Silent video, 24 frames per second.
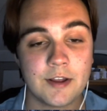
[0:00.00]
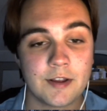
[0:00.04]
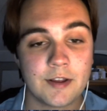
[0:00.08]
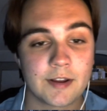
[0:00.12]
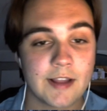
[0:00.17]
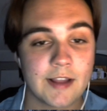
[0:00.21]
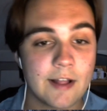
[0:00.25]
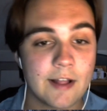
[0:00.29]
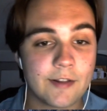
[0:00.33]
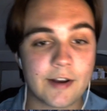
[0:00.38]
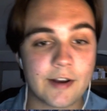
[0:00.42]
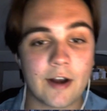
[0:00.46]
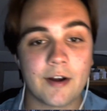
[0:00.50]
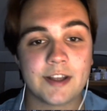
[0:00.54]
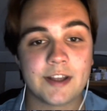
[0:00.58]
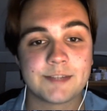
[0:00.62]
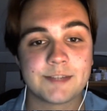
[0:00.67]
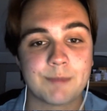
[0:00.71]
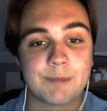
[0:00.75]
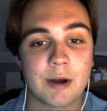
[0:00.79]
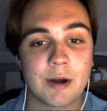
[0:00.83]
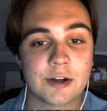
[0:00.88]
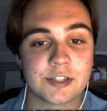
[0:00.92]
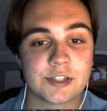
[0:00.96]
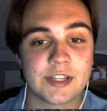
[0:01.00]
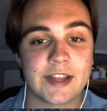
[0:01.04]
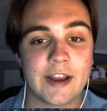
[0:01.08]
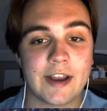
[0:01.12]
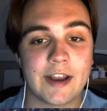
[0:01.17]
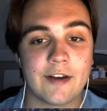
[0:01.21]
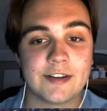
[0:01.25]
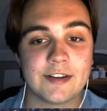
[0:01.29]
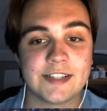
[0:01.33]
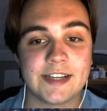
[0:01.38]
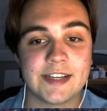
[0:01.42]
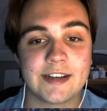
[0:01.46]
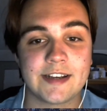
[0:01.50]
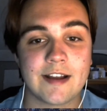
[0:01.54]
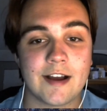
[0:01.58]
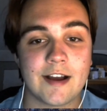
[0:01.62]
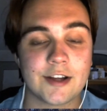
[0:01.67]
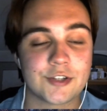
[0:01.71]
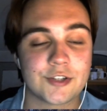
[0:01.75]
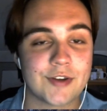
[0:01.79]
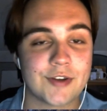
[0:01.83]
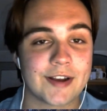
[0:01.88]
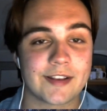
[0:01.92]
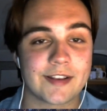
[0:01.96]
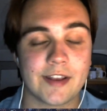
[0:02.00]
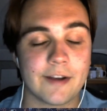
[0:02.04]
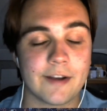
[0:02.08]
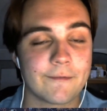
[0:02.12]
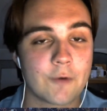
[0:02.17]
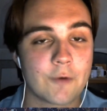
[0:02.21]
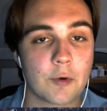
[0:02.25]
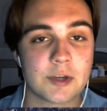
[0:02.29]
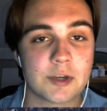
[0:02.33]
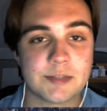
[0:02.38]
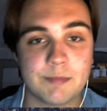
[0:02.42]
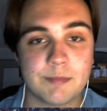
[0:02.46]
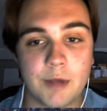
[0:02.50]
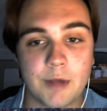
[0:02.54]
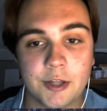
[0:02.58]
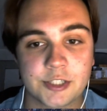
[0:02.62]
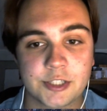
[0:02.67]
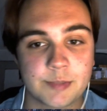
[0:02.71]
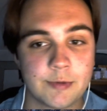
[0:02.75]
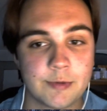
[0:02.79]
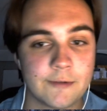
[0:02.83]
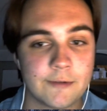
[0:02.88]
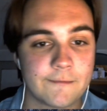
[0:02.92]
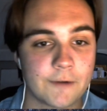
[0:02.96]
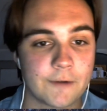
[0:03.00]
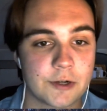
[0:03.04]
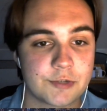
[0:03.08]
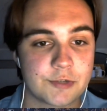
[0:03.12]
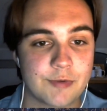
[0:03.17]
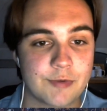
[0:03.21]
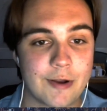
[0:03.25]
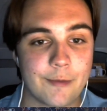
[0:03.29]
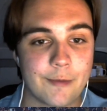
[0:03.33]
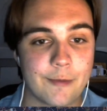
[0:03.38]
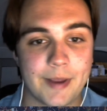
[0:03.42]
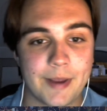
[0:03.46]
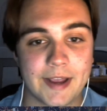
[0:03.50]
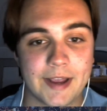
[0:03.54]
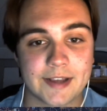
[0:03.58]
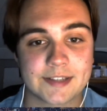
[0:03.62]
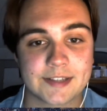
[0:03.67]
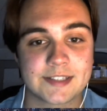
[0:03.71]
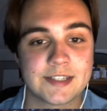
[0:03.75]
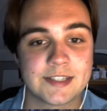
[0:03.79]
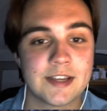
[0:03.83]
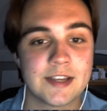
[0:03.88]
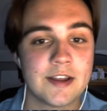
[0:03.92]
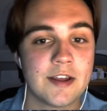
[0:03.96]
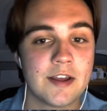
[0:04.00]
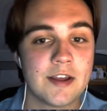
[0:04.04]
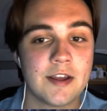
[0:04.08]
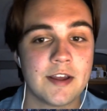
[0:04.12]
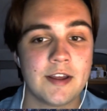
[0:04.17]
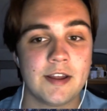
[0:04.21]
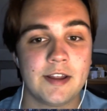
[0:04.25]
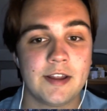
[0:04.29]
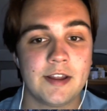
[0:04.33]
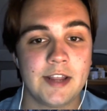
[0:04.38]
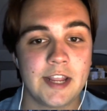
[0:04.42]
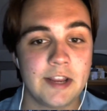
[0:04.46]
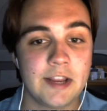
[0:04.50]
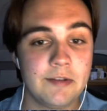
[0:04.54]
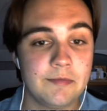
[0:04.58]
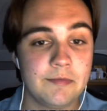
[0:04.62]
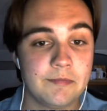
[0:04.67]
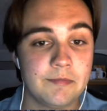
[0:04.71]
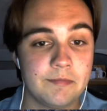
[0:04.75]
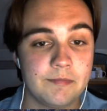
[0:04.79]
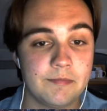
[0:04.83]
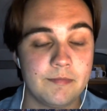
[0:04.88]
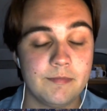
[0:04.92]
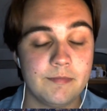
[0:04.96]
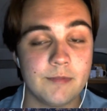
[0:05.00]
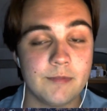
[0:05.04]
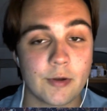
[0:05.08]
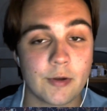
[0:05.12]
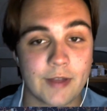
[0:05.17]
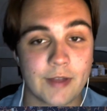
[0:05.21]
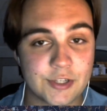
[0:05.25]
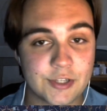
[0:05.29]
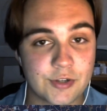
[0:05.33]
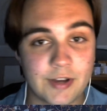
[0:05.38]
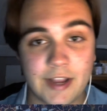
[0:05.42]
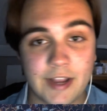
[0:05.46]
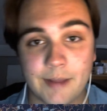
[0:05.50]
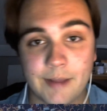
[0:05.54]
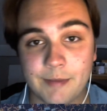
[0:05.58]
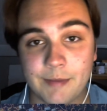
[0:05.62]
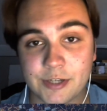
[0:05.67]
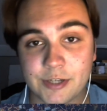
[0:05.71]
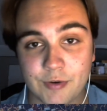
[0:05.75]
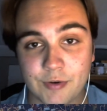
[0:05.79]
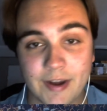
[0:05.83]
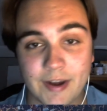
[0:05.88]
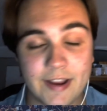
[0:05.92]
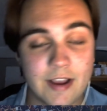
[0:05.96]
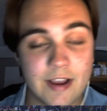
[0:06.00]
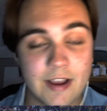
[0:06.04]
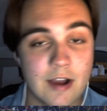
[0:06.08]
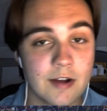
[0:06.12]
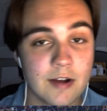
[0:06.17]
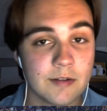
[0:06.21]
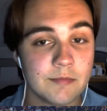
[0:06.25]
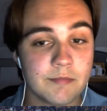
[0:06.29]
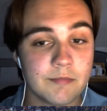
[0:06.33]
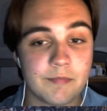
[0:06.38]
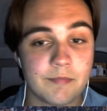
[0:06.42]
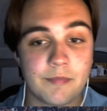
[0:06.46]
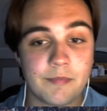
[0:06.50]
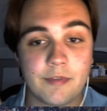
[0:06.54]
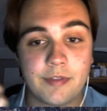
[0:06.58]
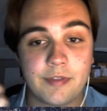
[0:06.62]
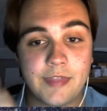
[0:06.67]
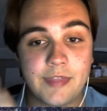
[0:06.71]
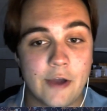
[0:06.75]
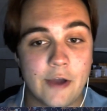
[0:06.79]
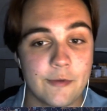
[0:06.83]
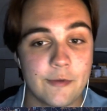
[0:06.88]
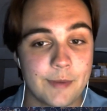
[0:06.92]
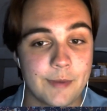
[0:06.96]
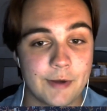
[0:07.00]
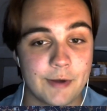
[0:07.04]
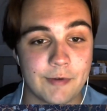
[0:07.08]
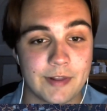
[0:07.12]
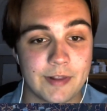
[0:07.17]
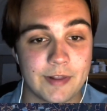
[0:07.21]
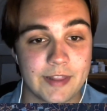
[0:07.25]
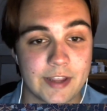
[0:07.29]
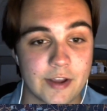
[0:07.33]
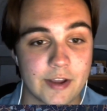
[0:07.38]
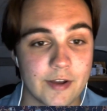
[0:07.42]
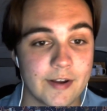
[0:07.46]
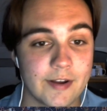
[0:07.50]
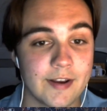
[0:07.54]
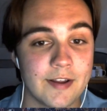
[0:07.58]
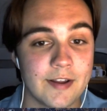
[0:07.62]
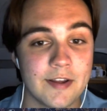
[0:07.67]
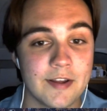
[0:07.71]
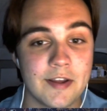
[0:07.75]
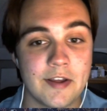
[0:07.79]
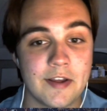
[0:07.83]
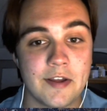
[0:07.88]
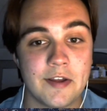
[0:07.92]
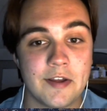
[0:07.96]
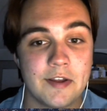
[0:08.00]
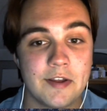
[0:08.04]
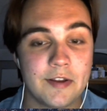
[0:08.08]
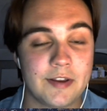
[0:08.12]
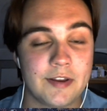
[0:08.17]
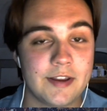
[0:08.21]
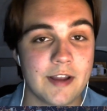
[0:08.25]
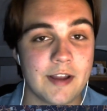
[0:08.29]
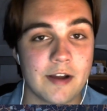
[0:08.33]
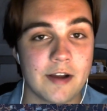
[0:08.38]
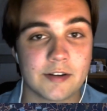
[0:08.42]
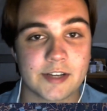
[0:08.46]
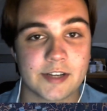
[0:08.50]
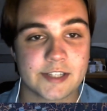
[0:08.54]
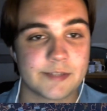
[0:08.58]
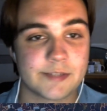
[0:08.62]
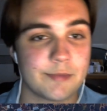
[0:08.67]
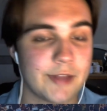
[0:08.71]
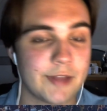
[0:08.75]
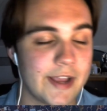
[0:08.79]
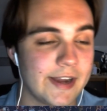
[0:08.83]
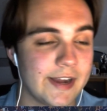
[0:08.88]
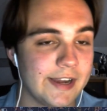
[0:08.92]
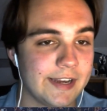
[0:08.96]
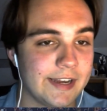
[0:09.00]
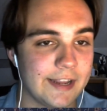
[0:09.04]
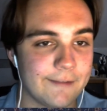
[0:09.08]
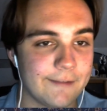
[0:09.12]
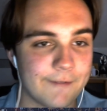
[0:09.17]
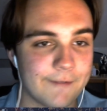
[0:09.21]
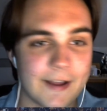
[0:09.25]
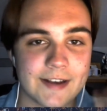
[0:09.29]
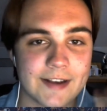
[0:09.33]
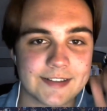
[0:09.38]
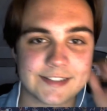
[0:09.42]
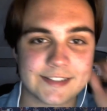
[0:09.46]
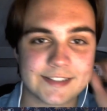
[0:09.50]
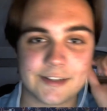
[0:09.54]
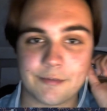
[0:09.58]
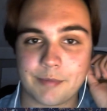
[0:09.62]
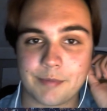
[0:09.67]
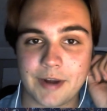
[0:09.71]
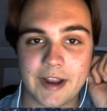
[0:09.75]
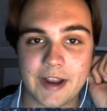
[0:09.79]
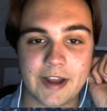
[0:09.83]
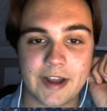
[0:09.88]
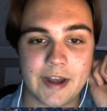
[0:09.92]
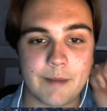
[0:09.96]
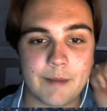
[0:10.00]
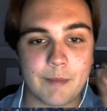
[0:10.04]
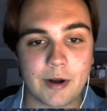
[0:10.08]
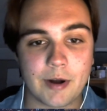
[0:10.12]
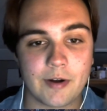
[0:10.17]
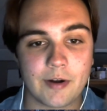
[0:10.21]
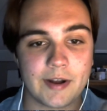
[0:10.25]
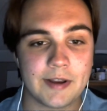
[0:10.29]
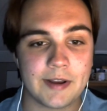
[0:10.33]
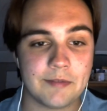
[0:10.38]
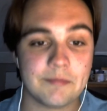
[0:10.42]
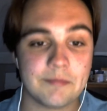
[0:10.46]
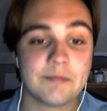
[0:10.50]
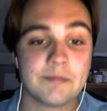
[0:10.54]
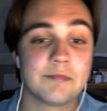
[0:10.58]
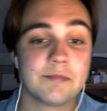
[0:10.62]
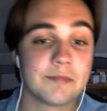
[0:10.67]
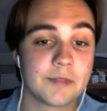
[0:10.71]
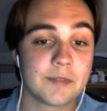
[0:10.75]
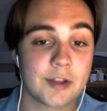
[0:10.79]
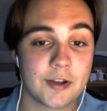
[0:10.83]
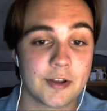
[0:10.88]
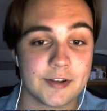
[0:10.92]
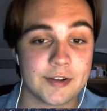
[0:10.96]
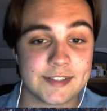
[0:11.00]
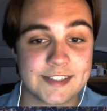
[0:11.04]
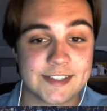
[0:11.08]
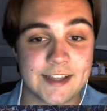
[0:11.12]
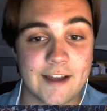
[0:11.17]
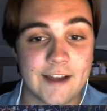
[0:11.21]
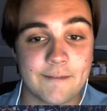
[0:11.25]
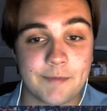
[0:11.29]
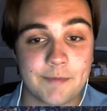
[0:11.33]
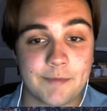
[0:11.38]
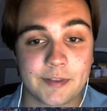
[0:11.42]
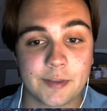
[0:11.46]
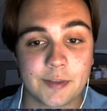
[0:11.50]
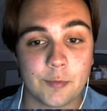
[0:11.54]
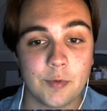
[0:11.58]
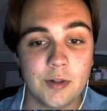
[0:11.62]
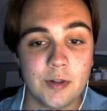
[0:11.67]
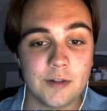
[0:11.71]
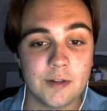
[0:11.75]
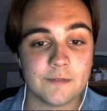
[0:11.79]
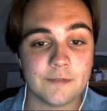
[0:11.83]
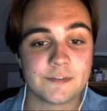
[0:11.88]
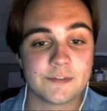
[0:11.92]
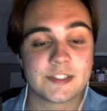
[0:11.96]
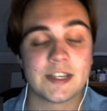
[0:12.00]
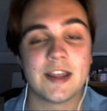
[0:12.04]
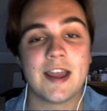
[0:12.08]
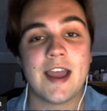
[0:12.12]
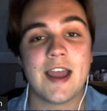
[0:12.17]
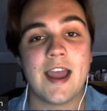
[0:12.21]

Gallinari's partially guaranteed contract, and of course, multiple first round picks. He, okay, him and Trae Young, that would be really good. Young doesn't play any defense, so bringing in Murray, good stuff. But the Wolves,